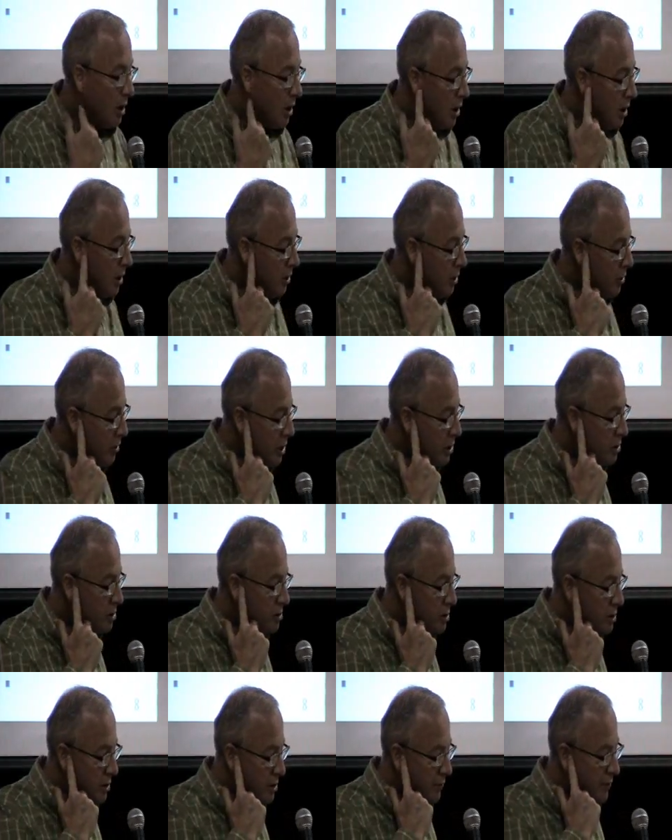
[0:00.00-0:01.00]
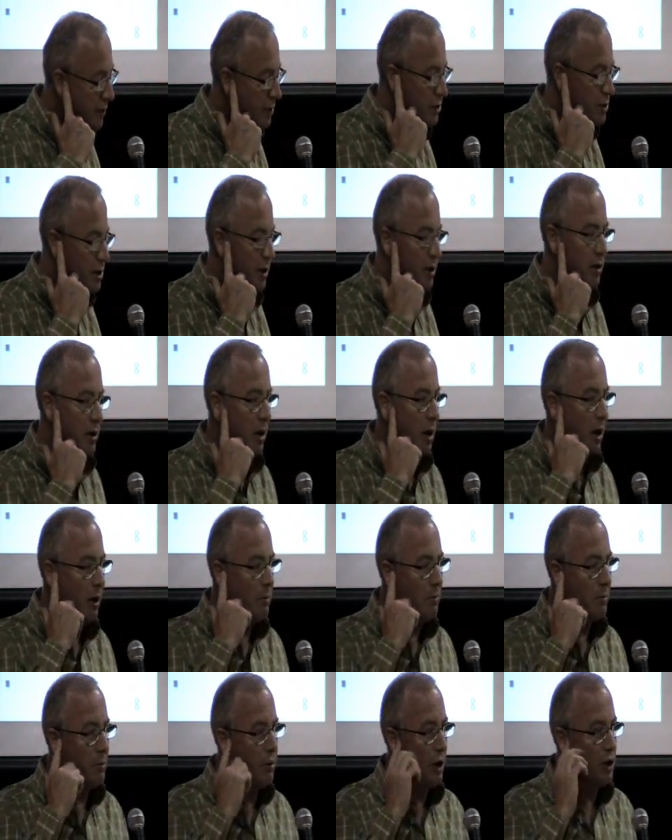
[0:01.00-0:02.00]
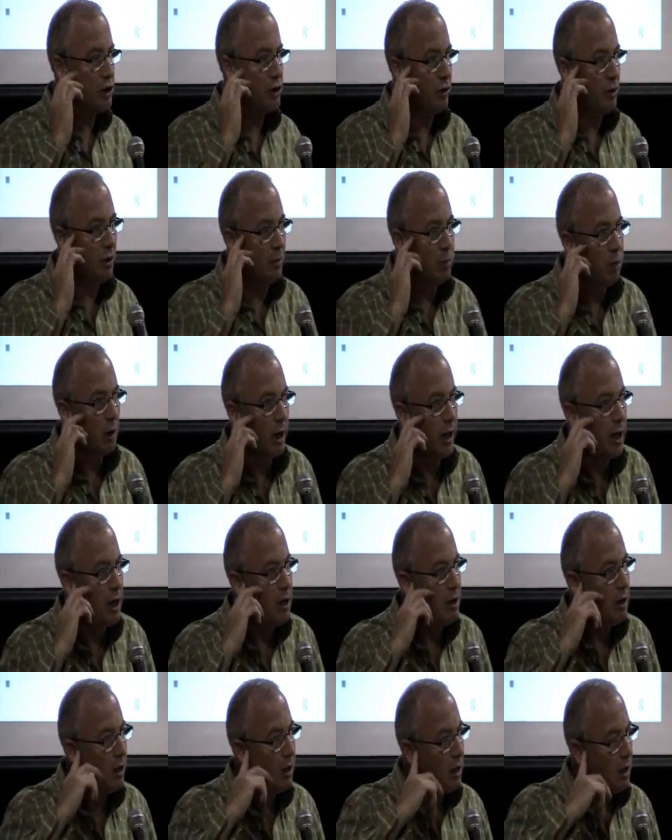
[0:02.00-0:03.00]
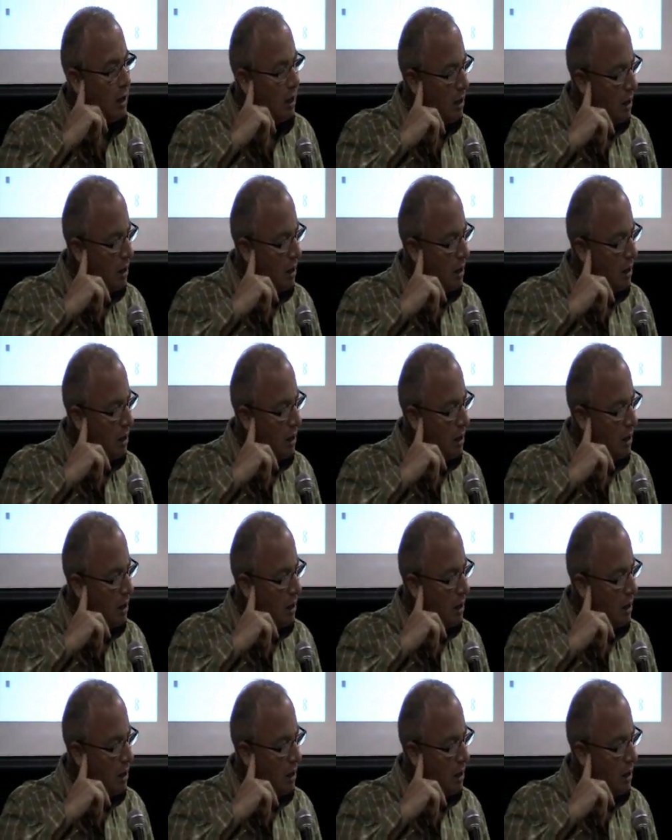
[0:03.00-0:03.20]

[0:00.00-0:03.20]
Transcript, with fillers: and your ears, it feels like pressure of the plane.